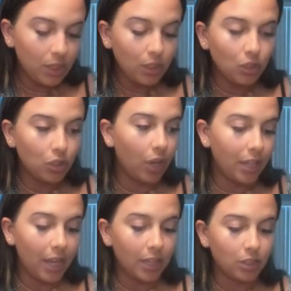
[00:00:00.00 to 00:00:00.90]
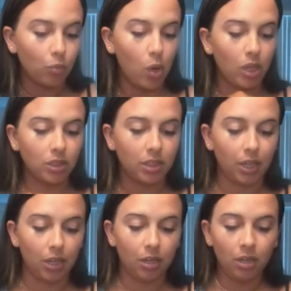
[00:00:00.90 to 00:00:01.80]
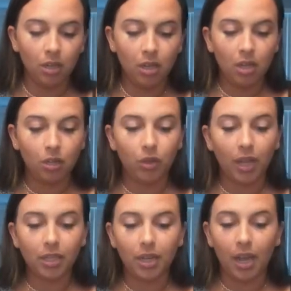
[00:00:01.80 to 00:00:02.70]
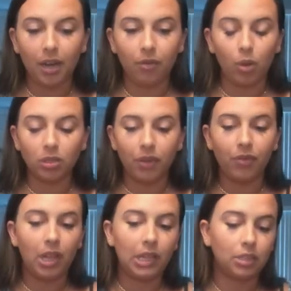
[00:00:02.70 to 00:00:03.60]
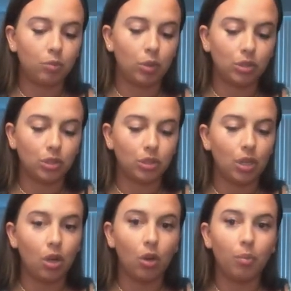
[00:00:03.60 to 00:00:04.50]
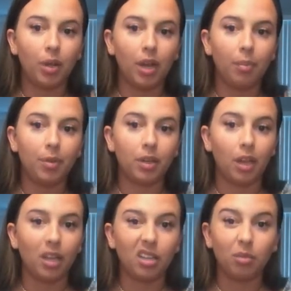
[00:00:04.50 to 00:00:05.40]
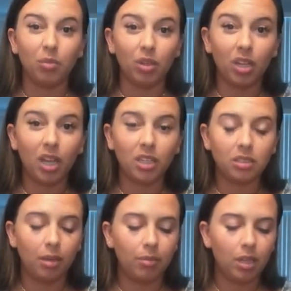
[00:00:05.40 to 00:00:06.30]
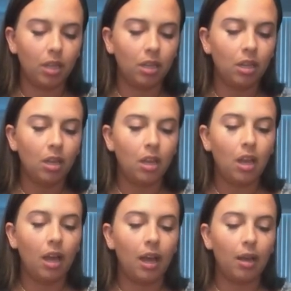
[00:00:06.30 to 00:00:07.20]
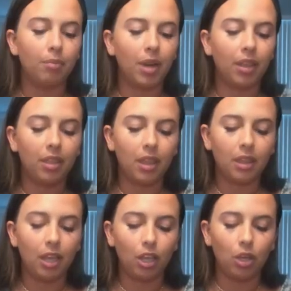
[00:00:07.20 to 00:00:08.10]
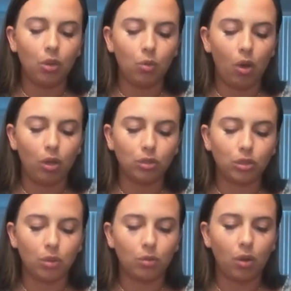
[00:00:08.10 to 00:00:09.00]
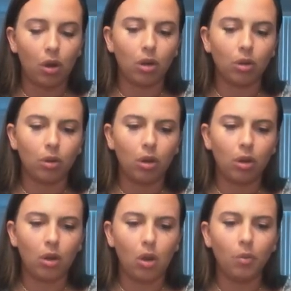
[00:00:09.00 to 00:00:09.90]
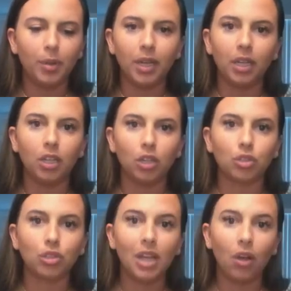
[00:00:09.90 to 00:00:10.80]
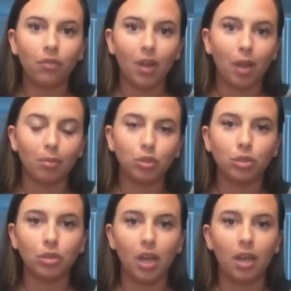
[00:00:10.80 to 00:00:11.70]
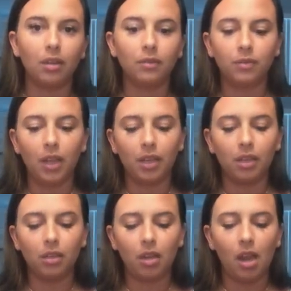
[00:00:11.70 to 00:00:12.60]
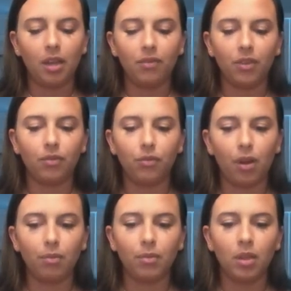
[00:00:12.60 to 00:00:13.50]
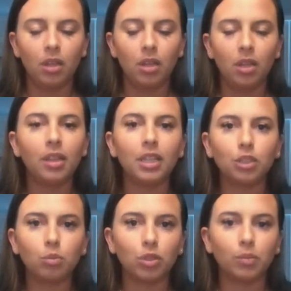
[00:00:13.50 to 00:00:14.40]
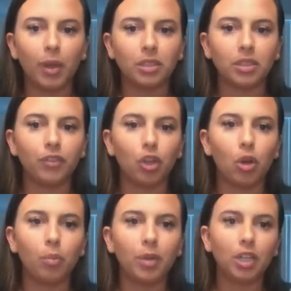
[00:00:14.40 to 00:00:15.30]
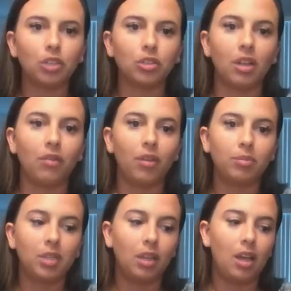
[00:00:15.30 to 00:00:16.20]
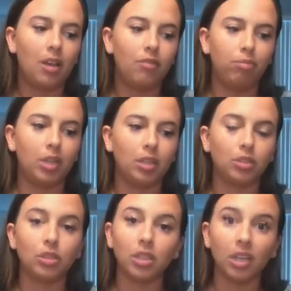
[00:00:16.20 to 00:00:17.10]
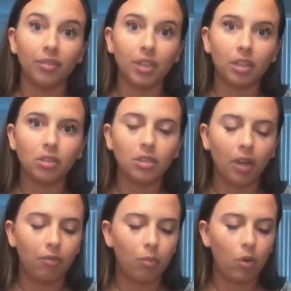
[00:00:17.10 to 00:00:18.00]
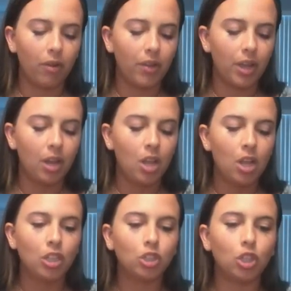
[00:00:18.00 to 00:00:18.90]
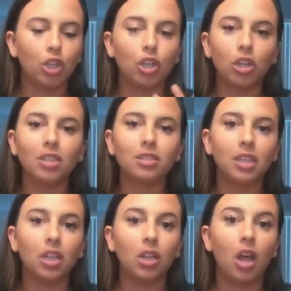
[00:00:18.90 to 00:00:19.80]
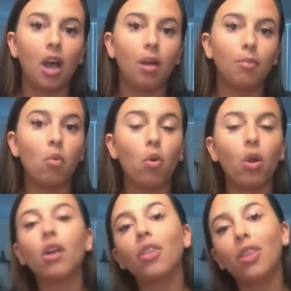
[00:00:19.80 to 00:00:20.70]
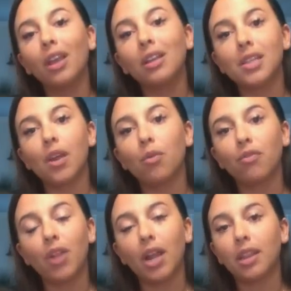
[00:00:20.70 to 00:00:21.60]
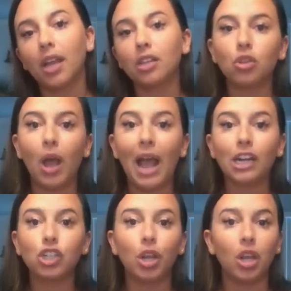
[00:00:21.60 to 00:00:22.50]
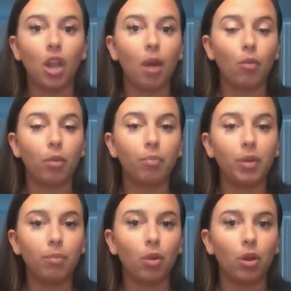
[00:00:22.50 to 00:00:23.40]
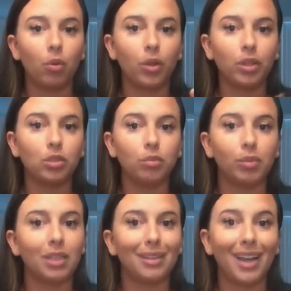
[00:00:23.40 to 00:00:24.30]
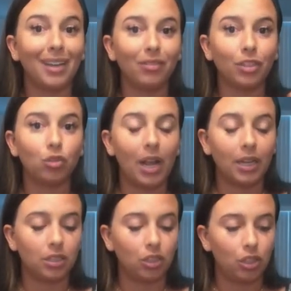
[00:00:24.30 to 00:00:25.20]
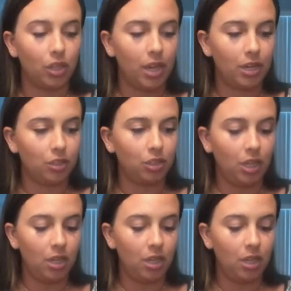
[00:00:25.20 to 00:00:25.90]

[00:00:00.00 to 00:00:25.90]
So you got the Ace of Wands here. You got the Nine of Wands. I feel like this person's going to open up and like communicate something. Um, but I think that you also are opening yourself up to love. Like, not even from this perspective, you're opening yourself up to love because you're giving yourself more of it. So you're going to see a lot more things that reflect that. So actually a lot more people are going to be kind of attracted to your energy.